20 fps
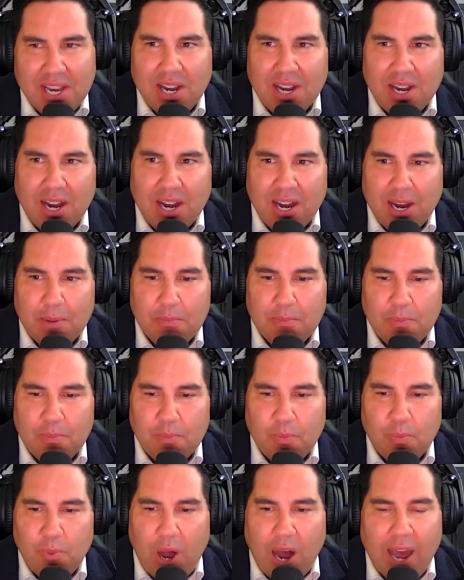
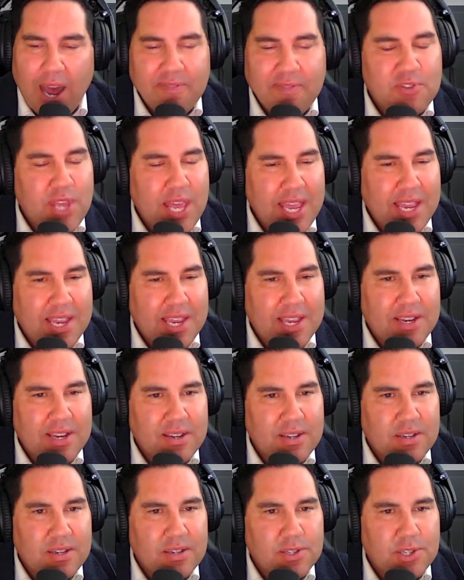I've
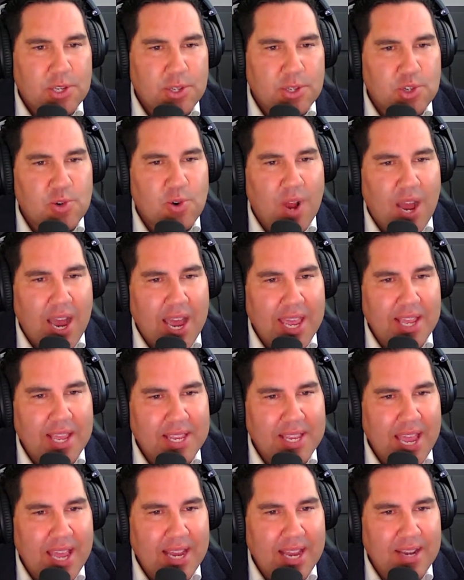taken to try and
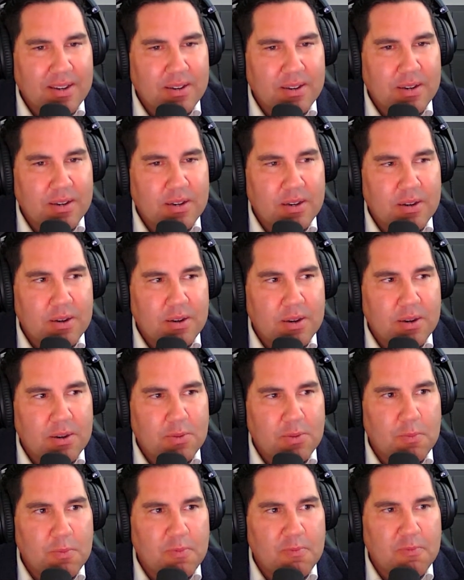get
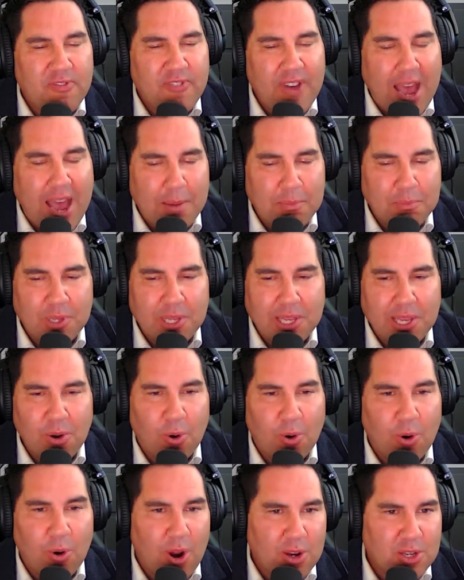family
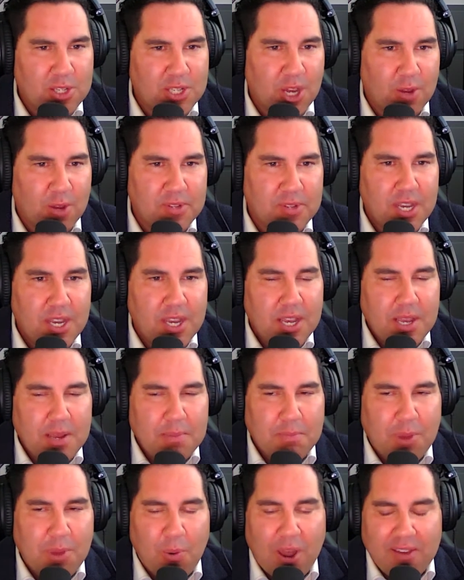or ourselves,
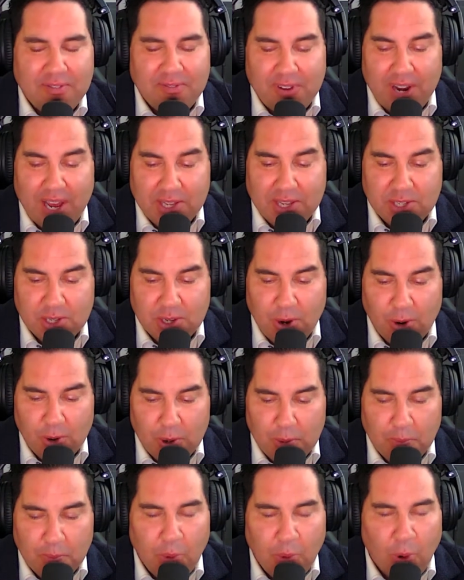my wife and I, to go to
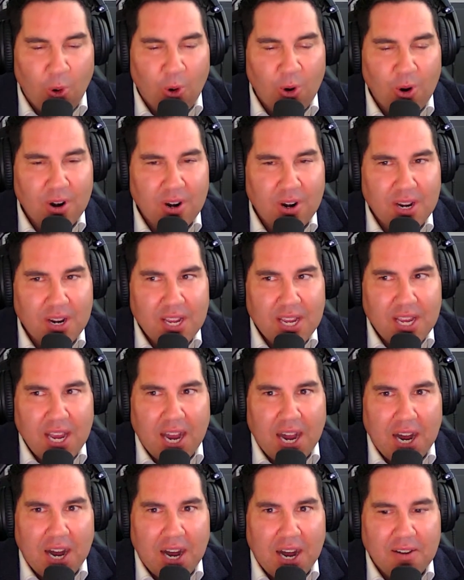more
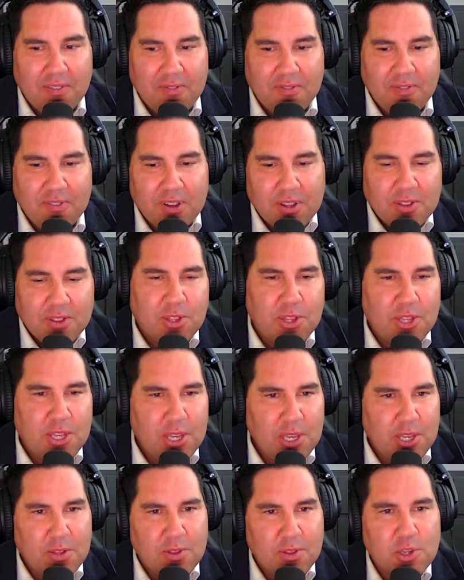of
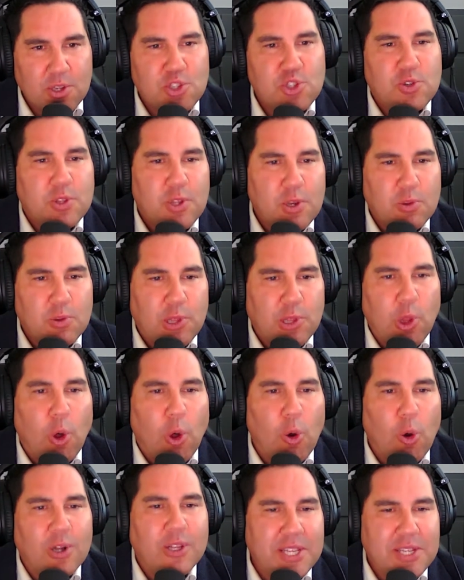the
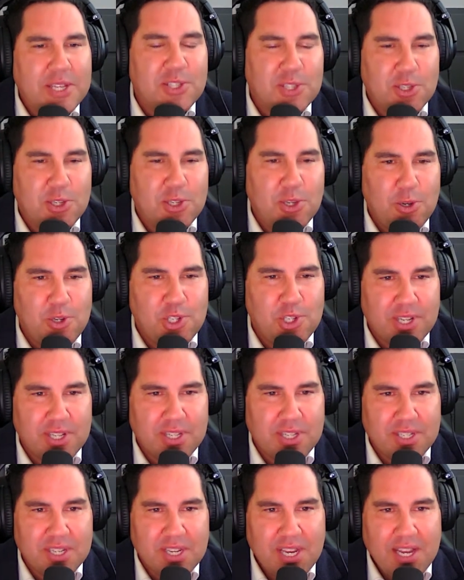local
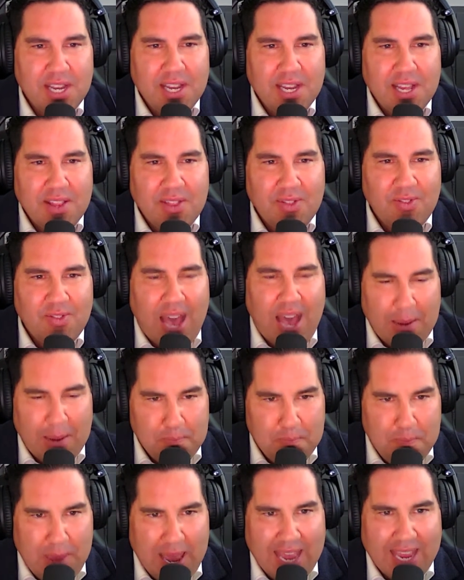institutions that
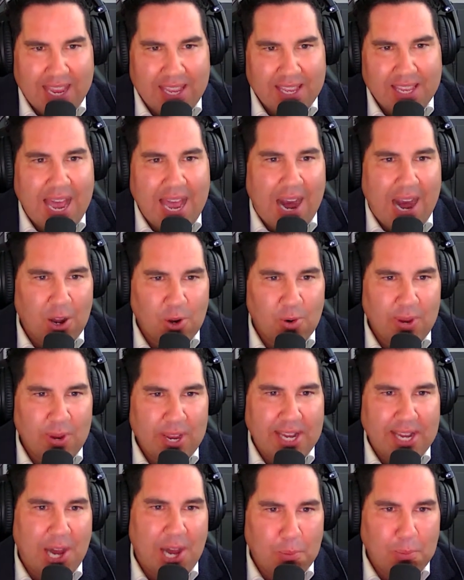make Calgary
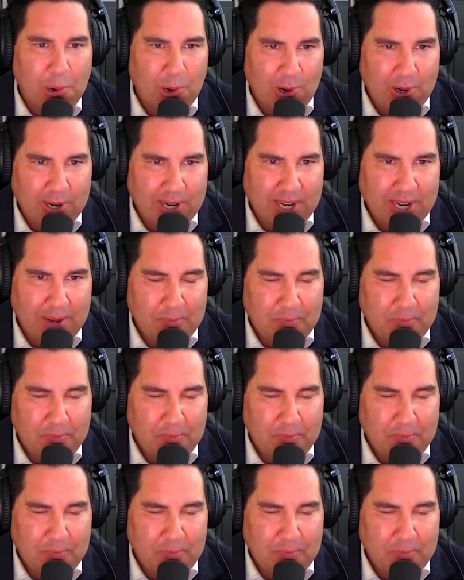and Alberta.